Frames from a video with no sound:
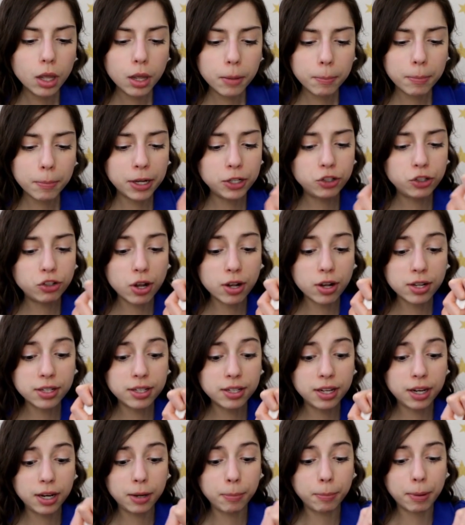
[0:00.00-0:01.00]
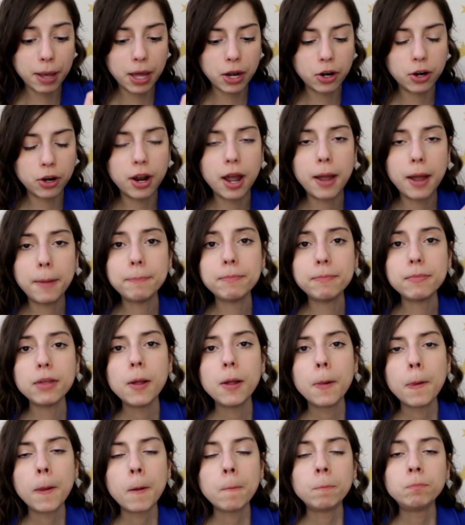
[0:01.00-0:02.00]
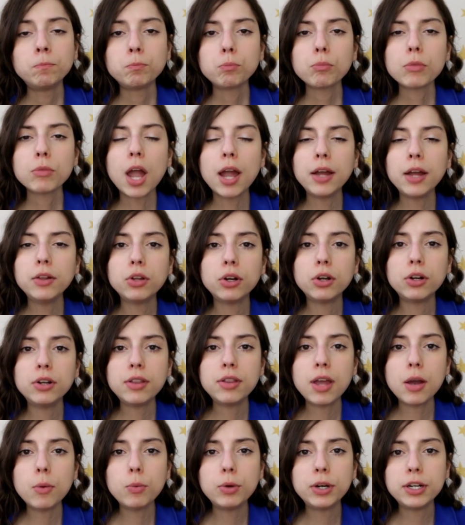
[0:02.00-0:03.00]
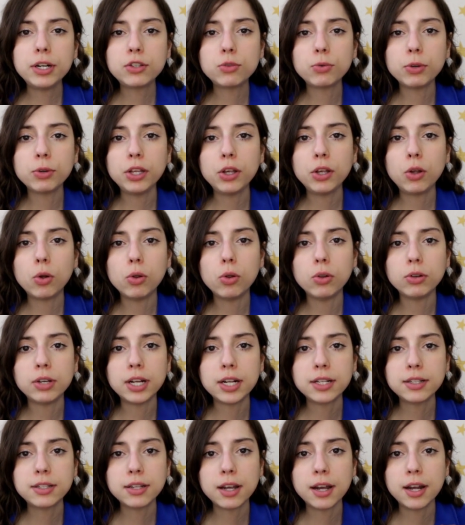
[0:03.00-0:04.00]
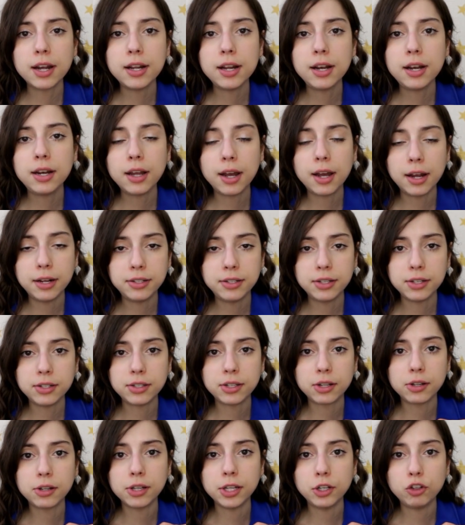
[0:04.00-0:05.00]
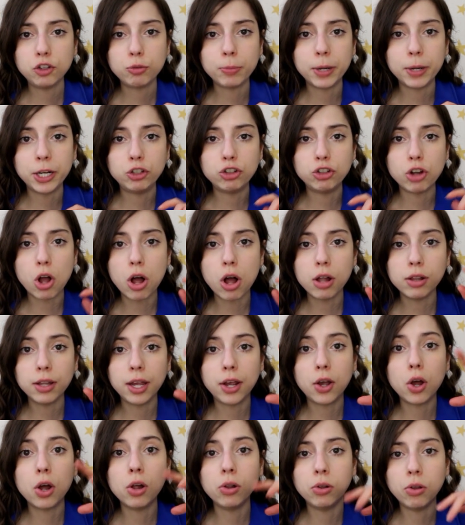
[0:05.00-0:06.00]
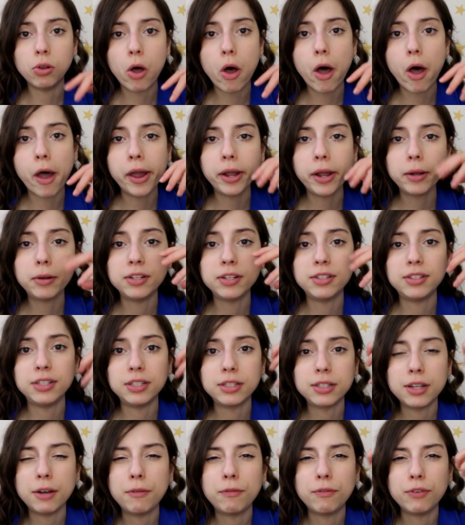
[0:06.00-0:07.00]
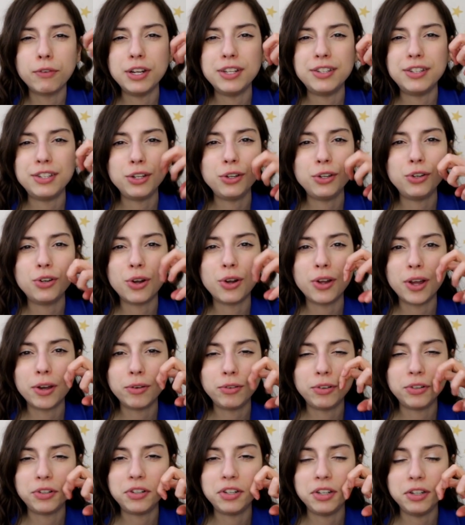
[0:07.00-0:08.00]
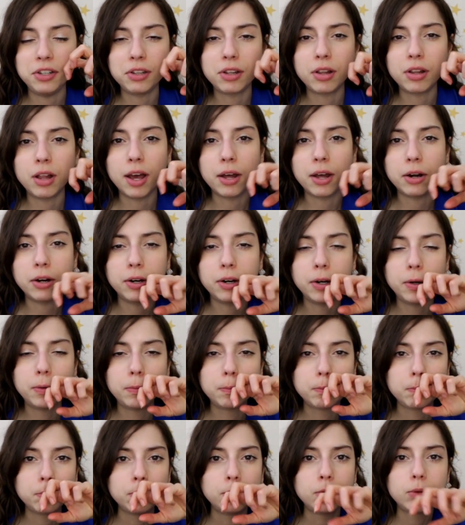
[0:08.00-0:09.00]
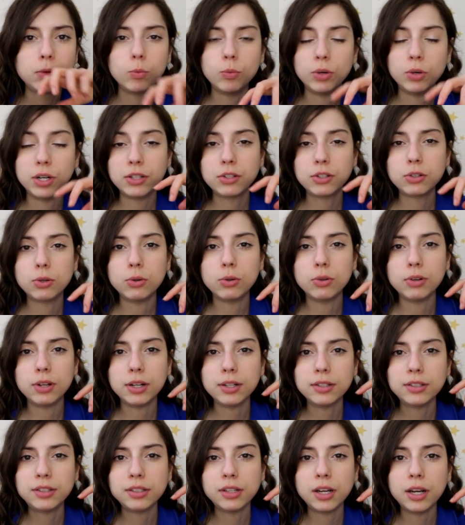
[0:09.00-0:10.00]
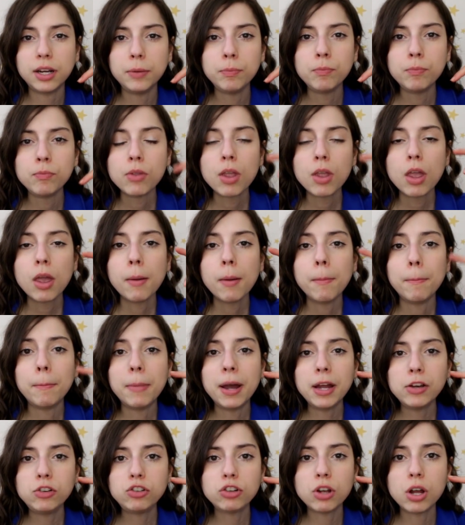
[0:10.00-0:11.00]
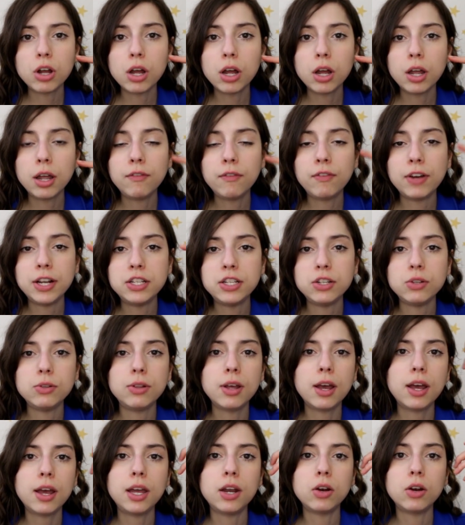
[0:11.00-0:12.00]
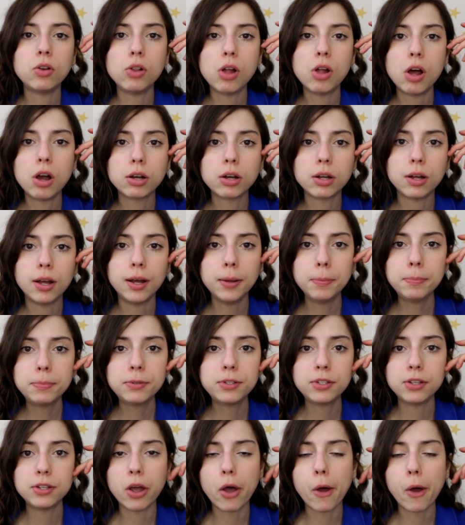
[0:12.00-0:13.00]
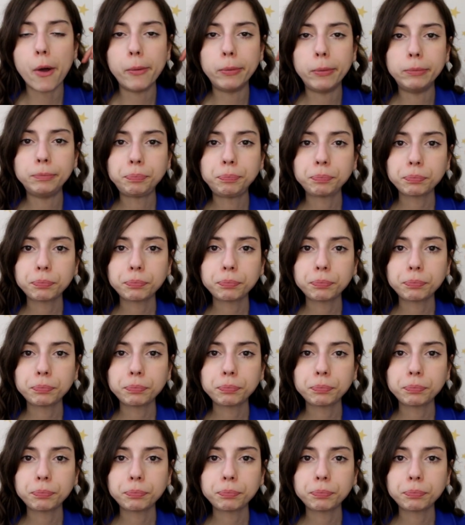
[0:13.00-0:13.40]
My jaw's getting better. I learned that when it's really cold outside, I tend to clench my jaw like a lot because it's like freezing. You know how your teeth clatter when it's cold outside? My jaw, if I do that, it'll lock up. So